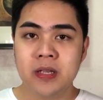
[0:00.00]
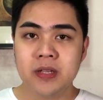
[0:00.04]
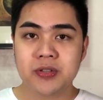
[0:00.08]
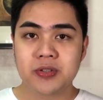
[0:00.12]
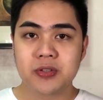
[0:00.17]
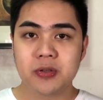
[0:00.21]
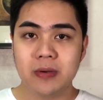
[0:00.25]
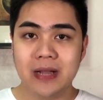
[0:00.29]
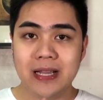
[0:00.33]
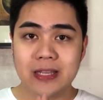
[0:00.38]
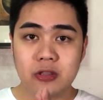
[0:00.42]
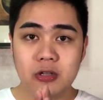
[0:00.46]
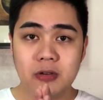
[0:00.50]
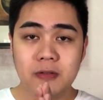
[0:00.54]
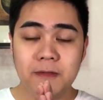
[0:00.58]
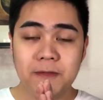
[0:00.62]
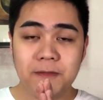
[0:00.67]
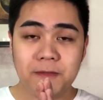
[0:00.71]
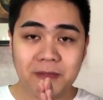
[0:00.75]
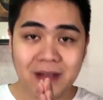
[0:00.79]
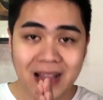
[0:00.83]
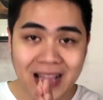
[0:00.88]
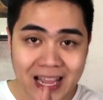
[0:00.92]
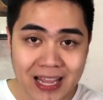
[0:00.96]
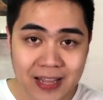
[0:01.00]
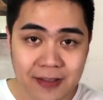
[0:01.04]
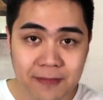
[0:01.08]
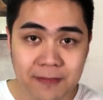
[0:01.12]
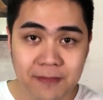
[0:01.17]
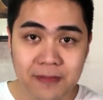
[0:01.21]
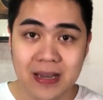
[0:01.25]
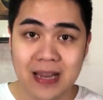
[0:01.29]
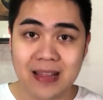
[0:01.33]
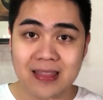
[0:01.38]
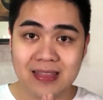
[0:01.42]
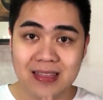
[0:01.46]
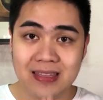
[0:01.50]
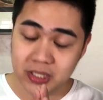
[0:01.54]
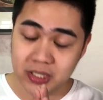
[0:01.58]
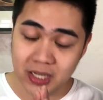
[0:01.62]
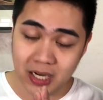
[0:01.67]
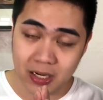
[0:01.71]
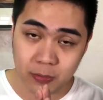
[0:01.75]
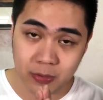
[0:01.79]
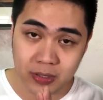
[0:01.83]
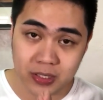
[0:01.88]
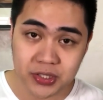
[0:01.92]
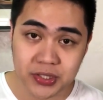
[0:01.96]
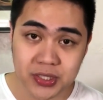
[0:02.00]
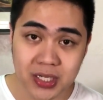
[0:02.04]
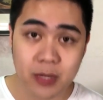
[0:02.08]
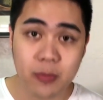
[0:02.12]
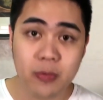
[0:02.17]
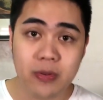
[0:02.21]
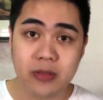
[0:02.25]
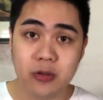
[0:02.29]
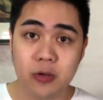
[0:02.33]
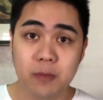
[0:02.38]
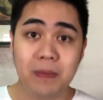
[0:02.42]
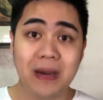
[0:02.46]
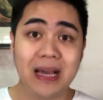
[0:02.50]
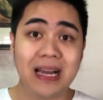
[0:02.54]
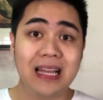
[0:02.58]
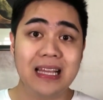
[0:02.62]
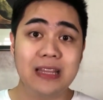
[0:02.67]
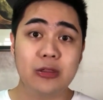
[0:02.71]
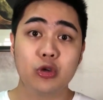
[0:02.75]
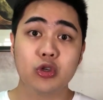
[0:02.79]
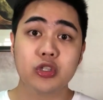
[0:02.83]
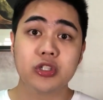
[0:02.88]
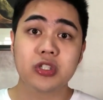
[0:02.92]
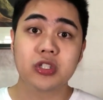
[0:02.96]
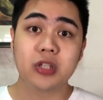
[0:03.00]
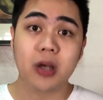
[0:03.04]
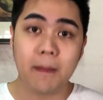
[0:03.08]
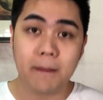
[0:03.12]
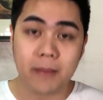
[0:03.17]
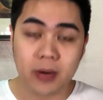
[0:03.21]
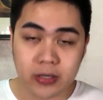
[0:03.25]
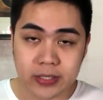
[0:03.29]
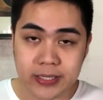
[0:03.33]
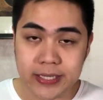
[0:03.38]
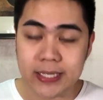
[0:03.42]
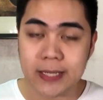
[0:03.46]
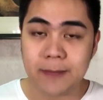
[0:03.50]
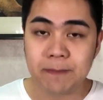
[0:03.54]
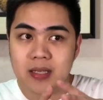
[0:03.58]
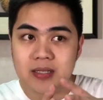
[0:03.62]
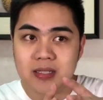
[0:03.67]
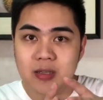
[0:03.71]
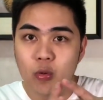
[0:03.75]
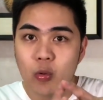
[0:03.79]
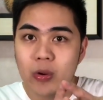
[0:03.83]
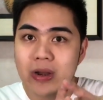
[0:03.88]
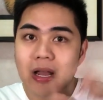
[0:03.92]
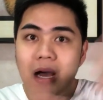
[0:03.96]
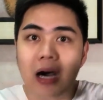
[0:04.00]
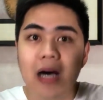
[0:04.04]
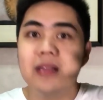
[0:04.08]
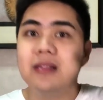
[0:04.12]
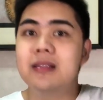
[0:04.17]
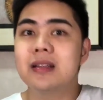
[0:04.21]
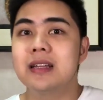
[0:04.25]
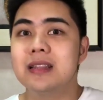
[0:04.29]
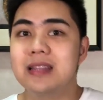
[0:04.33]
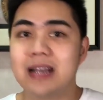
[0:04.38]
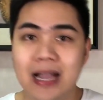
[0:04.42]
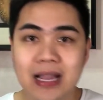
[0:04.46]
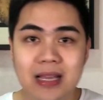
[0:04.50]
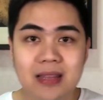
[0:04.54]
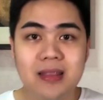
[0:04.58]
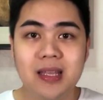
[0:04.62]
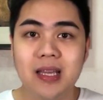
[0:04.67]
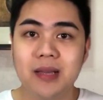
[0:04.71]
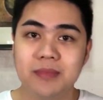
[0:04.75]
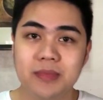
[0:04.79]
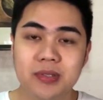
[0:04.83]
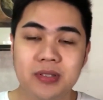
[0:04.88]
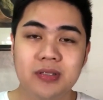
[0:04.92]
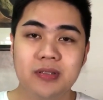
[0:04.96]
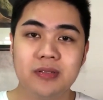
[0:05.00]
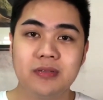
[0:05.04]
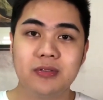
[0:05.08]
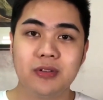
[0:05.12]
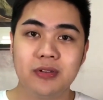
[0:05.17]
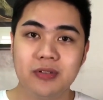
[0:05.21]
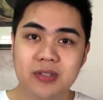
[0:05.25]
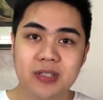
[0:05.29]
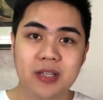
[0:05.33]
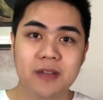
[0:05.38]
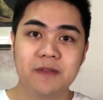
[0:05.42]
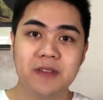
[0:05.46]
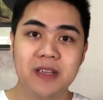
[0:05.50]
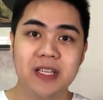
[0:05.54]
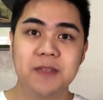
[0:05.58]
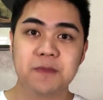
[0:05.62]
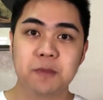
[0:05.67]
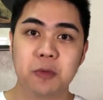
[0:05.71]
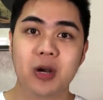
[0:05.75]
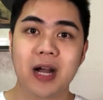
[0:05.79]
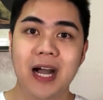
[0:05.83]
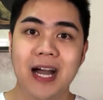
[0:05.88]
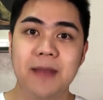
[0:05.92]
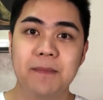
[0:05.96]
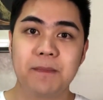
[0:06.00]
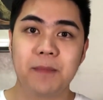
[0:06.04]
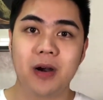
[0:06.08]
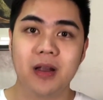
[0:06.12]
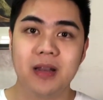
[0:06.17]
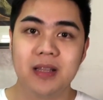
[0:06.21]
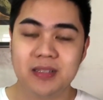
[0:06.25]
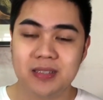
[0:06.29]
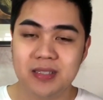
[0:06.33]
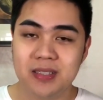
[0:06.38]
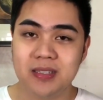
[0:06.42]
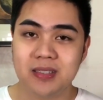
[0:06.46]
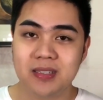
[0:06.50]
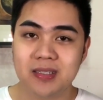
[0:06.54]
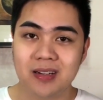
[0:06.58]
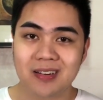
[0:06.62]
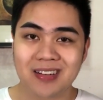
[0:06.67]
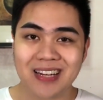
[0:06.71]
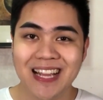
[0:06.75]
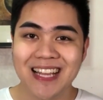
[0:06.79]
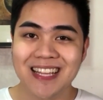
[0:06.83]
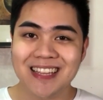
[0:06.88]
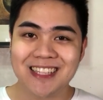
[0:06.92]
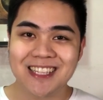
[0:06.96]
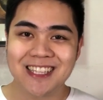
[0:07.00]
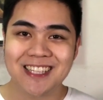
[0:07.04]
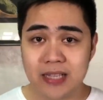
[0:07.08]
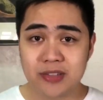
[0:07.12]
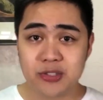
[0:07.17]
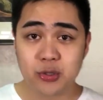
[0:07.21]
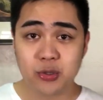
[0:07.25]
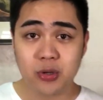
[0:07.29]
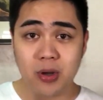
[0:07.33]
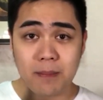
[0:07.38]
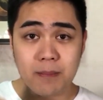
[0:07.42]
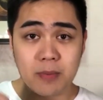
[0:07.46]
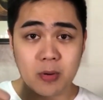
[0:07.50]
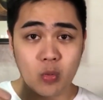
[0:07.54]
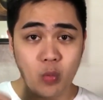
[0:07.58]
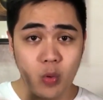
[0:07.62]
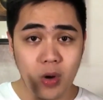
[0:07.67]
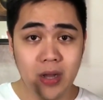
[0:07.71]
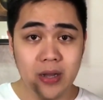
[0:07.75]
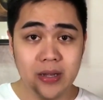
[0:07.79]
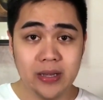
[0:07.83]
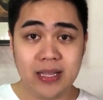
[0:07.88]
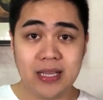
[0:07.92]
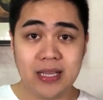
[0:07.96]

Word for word: So etong 5 na I wanna share with you para itong summary sa 100 items dun sa Facebook ad policies, alright? So number 1